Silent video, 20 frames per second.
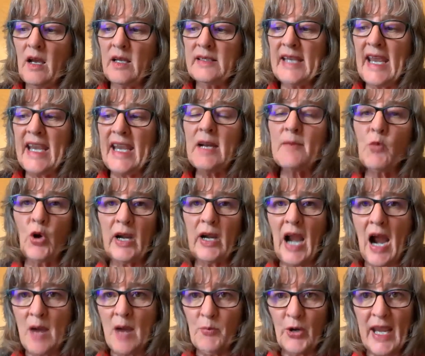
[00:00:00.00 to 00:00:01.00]
take a more
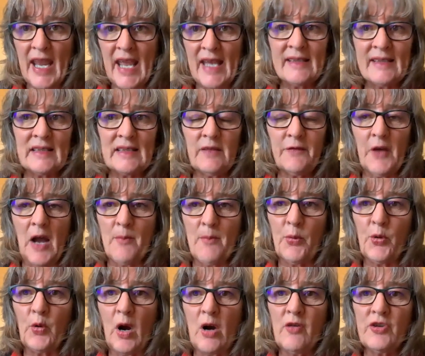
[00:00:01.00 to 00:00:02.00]
comprehensive
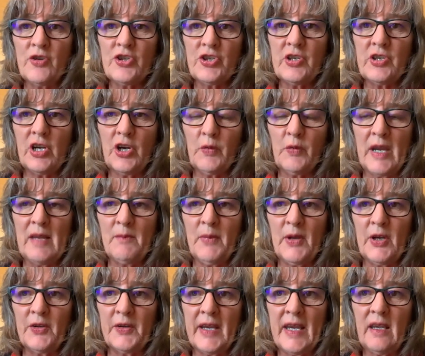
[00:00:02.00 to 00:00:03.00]
approach to green
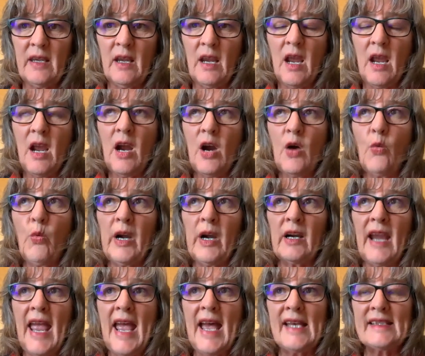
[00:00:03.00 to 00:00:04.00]
building,
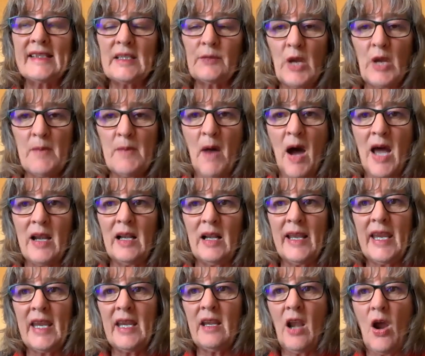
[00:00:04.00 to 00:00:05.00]
whereas a
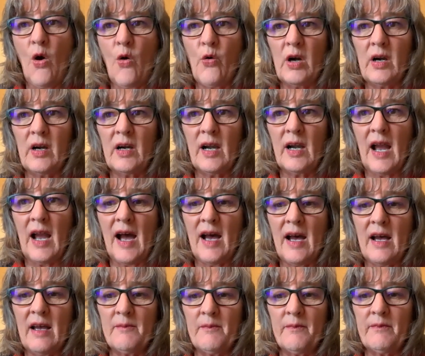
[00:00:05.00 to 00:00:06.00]
remodeling or
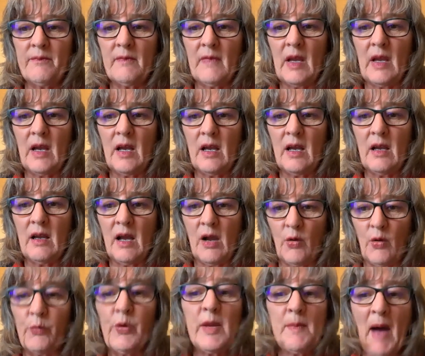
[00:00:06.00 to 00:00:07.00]

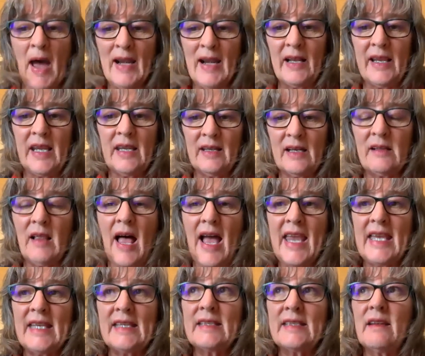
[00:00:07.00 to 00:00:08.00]
remodeling
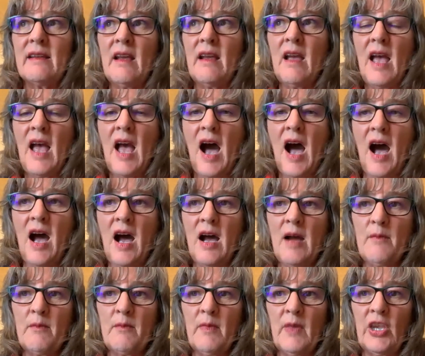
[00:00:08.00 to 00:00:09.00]
client
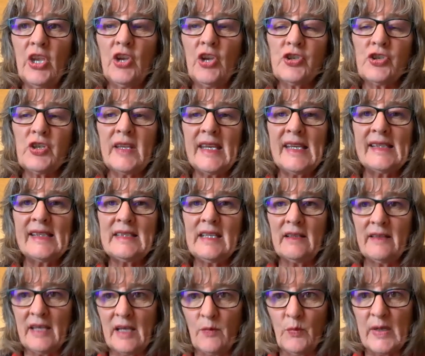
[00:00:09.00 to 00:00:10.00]
usually is
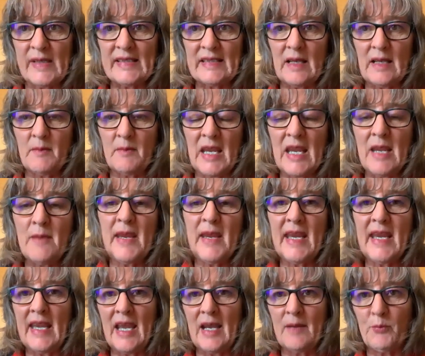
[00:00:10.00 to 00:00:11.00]
dealing with some
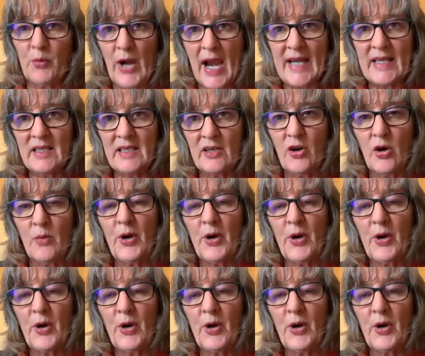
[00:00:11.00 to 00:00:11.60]
immediate practical